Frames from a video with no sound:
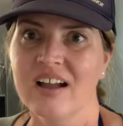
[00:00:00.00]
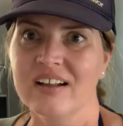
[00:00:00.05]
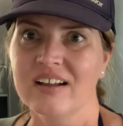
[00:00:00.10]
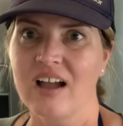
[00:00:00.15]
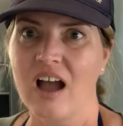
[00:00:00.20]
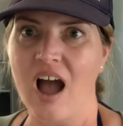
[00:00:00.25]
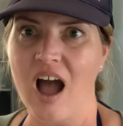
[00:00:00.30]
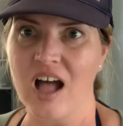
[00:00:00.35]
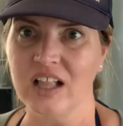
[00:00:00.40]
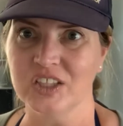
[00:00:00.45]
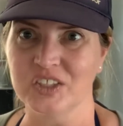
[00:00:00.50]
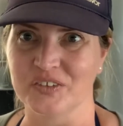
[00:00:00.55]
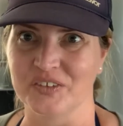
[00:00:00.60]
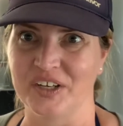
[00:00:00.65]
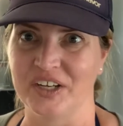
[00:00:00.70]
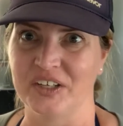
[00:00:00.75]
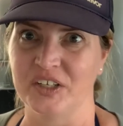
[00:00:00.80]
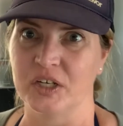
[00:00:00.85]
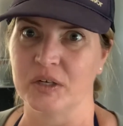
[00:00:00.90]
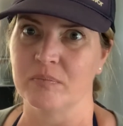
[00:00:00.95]

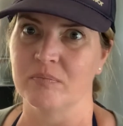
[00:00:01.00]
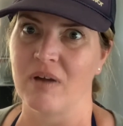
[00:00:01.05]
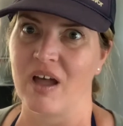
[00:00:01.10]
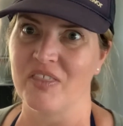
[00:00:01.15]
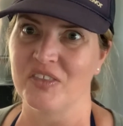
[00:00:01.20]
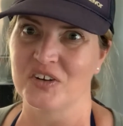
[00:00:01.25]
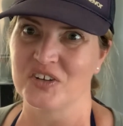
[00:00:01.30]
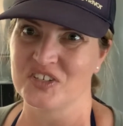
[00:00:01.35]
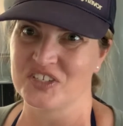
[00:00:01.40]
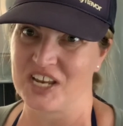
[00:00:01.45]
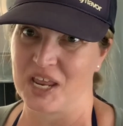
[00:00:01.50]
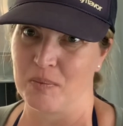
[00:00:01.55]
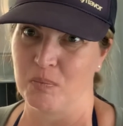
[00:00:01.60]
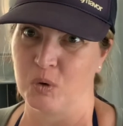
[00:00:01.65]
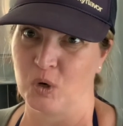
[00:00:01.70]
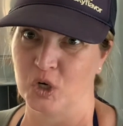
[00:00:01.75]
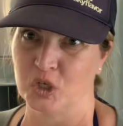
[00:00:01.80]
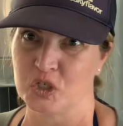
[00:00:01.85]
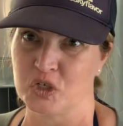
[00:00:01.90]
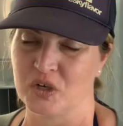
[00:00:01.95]
coloring your Mother's Day
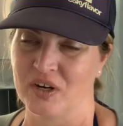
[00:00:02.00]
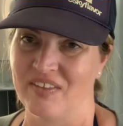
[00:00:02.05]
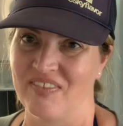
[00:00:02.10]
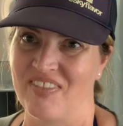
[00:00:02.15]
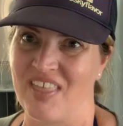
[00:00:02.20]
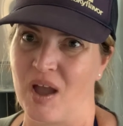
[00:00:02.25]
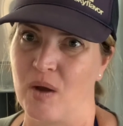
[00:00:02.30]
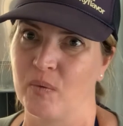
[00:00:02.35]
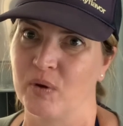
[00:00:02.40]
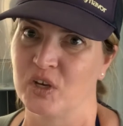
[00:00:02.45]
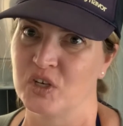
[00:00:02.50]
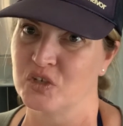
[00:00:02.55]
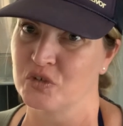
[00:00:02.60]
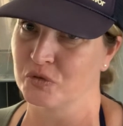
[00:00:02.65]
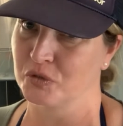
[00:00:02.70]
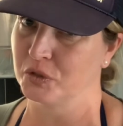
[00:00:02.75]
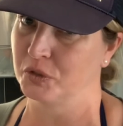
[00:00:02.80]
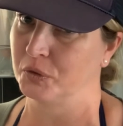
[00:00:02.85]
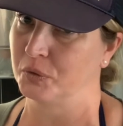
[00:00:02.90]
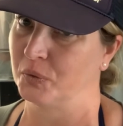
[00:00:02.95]
portrait that we
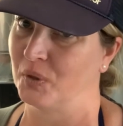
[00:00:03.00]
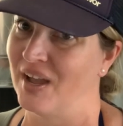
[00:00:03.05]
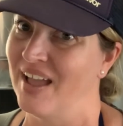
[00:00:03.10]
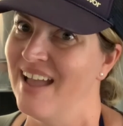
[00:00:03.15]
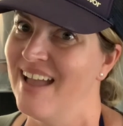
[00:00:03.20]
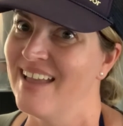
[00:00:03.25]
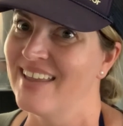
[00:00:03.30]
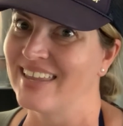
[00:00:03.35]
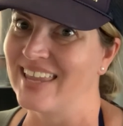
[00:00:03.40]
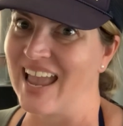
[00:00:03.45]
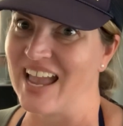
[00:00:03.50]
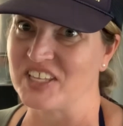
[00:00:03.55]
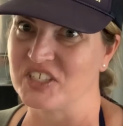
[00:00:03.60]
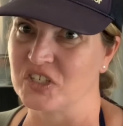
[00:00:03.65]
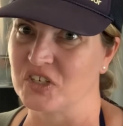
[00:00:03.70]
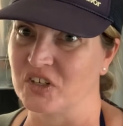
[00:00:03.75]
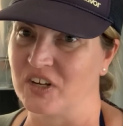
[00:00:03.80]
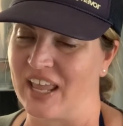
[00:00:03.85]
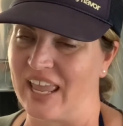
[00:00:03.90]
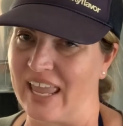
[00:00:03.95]
drew
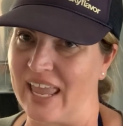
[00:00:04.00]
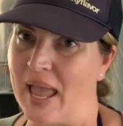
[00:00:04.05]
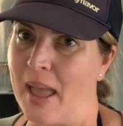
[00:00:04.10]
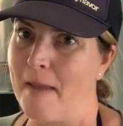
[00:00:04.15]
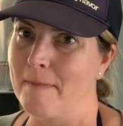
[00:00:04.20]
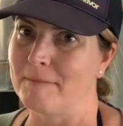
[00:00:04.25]
yesterday.